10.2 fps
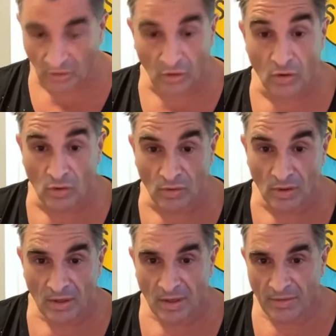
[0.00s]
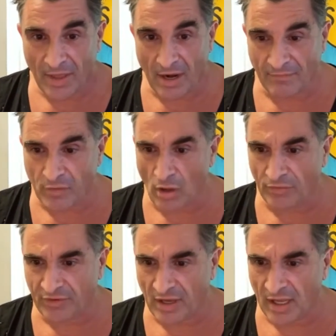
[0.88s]
Google, that I've
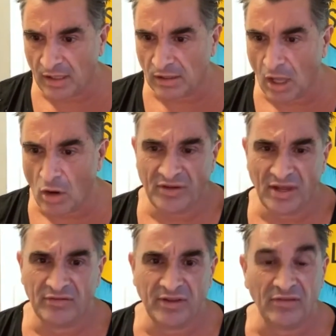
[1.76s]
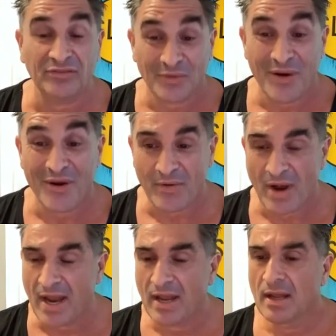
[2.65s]
got low testosterone,
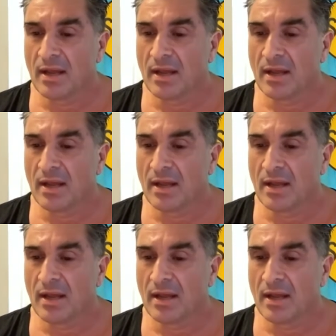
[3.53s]
right?